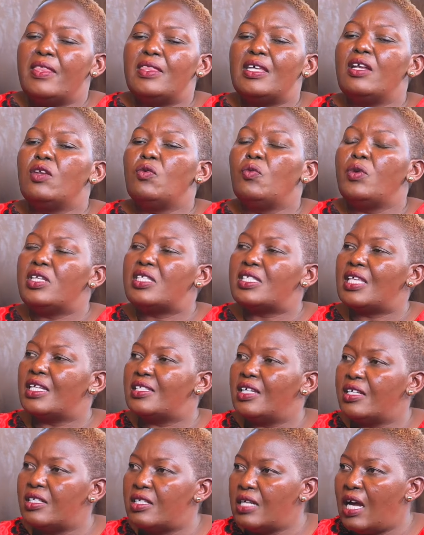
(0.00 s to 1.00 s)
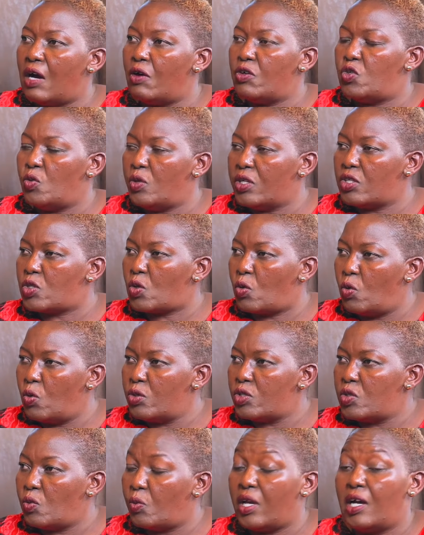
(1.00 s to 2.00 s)
Then we started now doing
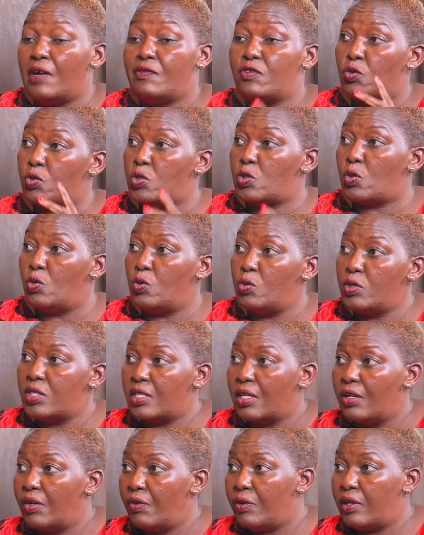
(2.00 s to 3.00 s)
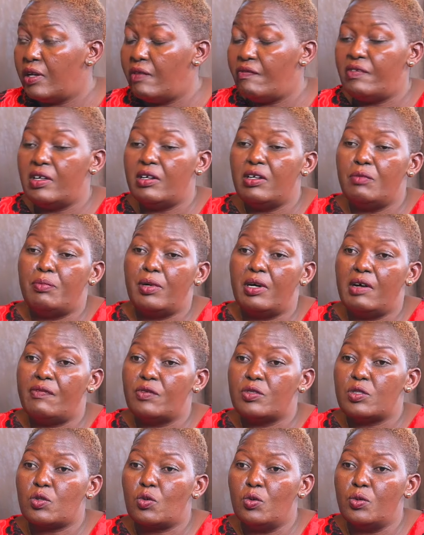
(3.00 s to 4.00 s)
schools. We have 2 schools. We have very powerful
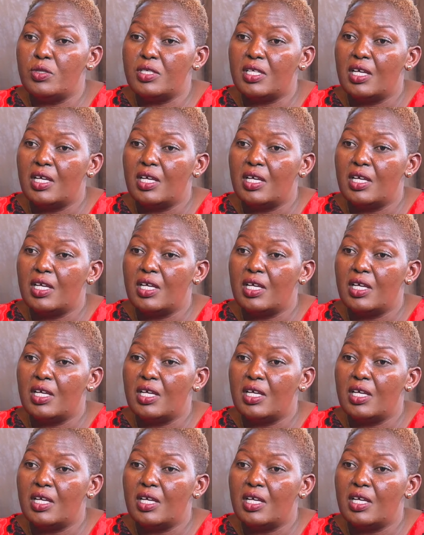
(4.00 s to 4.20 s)
schools.